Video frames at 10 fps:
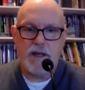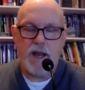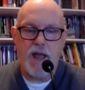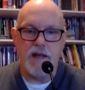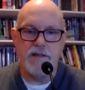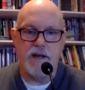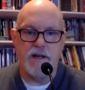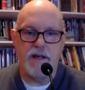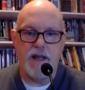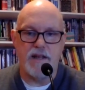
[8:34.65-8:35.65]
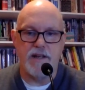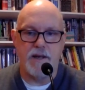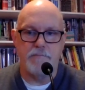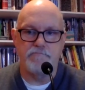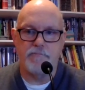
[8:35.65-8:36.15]
and I
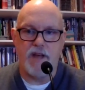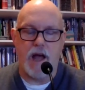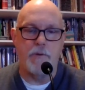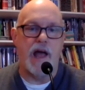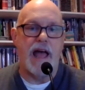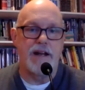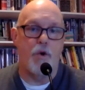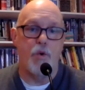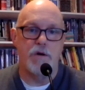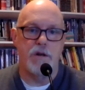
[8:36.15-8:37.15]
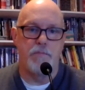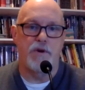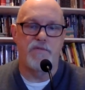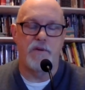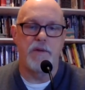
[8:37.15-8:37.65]
had ordered a
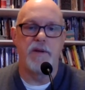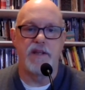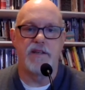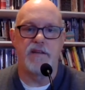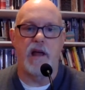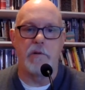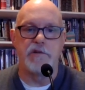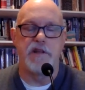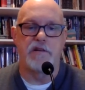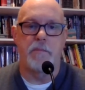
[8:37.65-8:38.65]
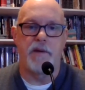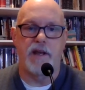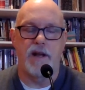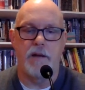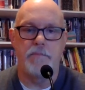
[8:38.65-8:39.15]
book from them, and I was there to pick
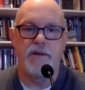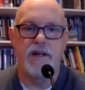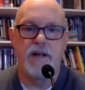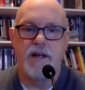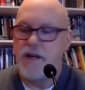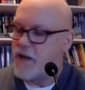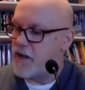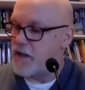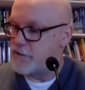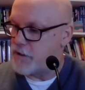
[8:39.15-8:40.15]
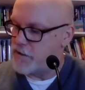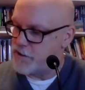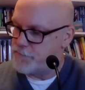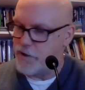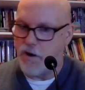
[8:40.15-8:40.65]
it up, and I saw this
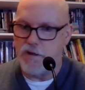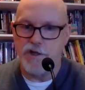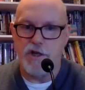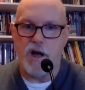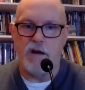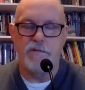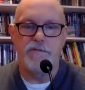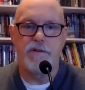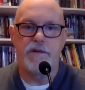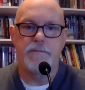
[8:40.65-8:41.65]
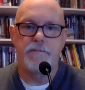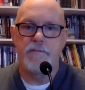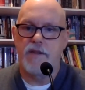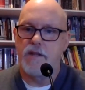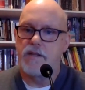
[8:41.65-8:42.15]
book on the shelf,
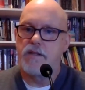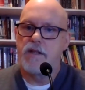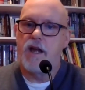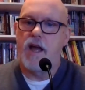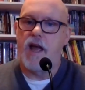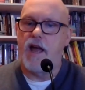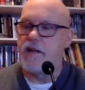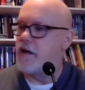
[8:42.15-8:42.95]
and